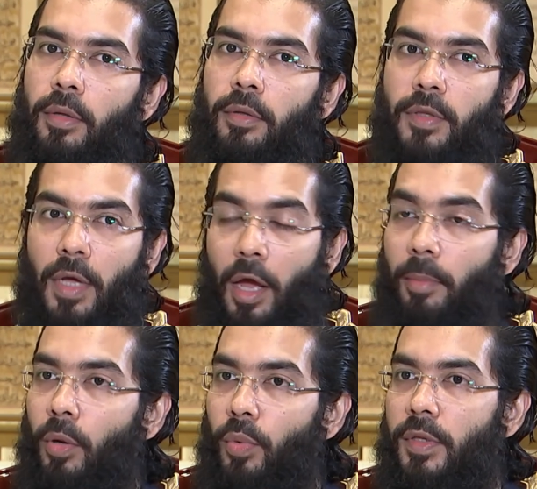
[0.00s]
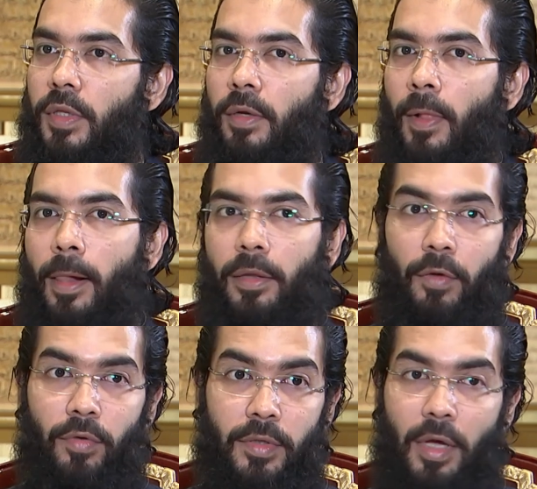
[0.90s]
The Sahaba, we see,
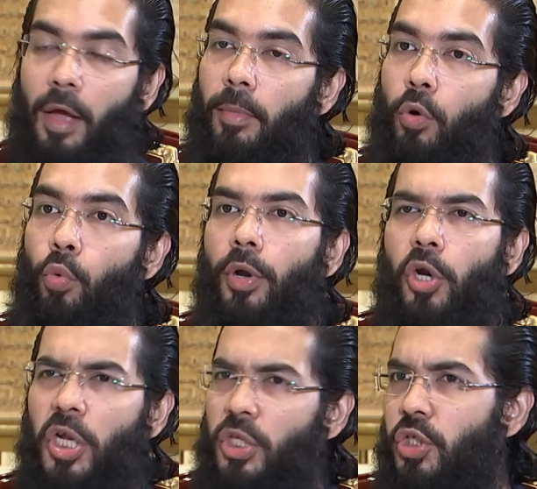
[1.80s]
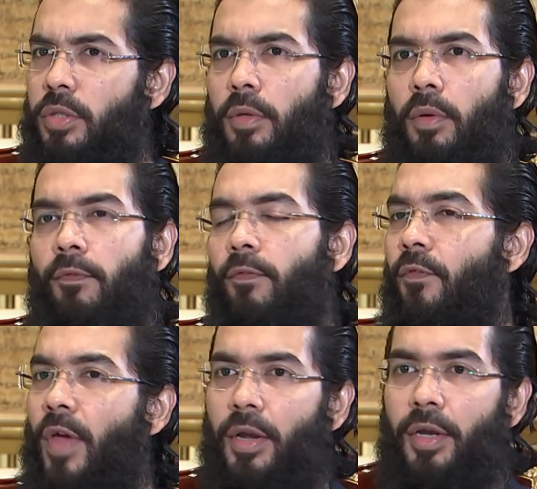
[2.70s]
there were Sahaba who were rich,
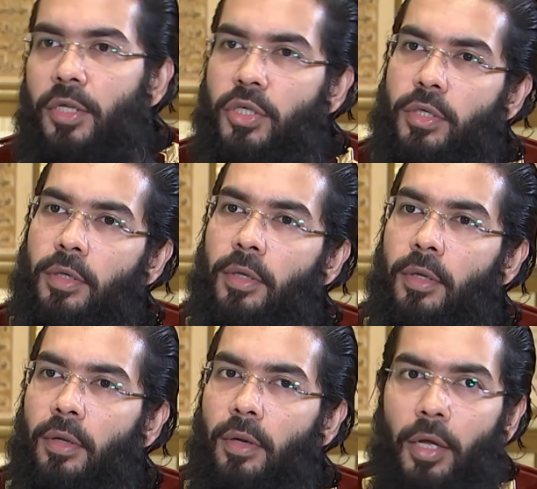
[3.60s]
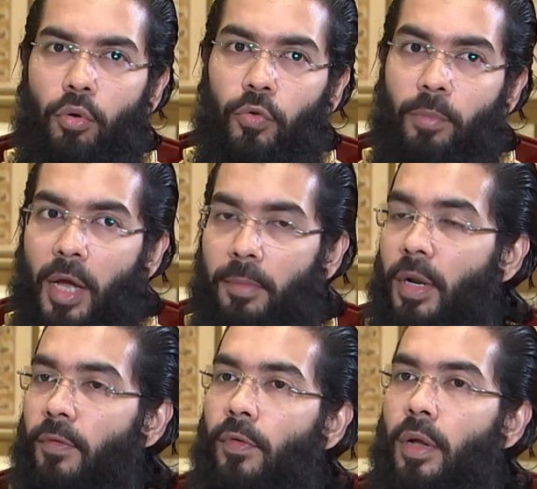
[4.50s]
very rich, like Usman
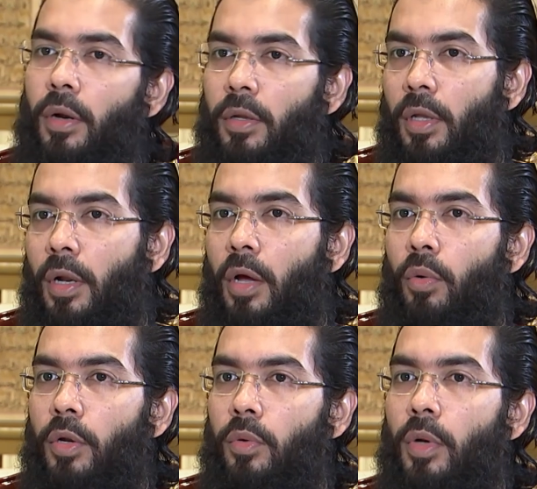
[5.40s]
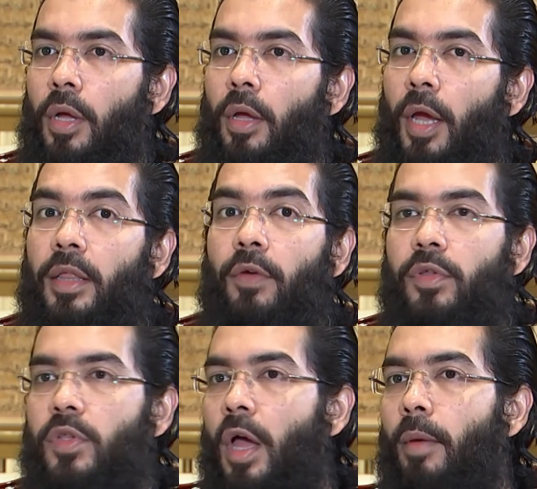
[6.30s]
bin Affan radiallahu anhu. And there were
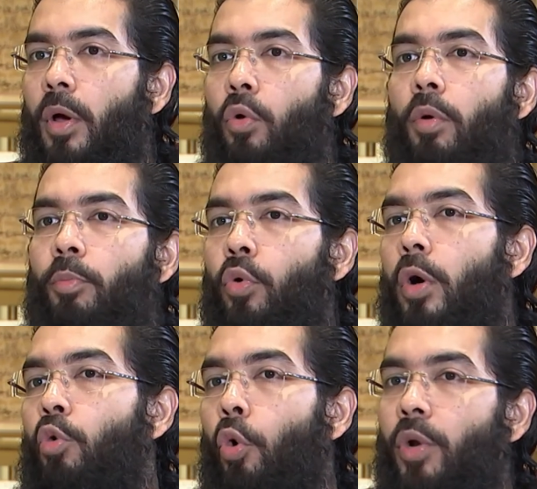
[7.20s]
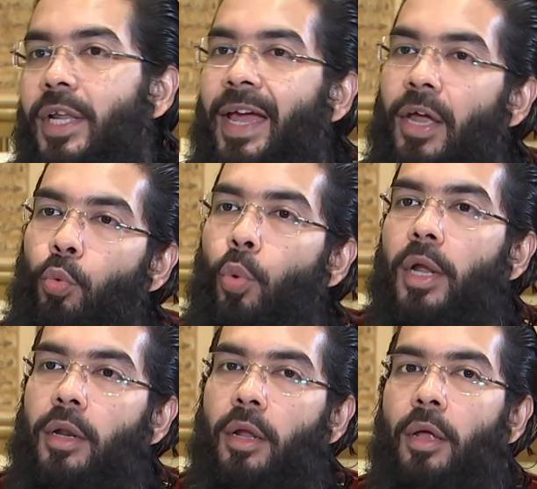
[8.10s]
Sahaba who were poor, who only had
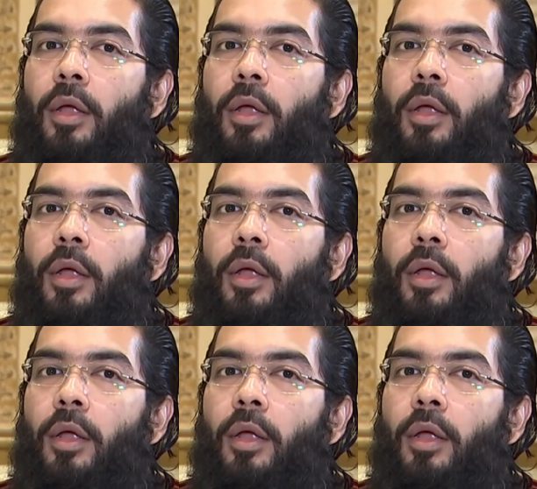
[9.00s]
one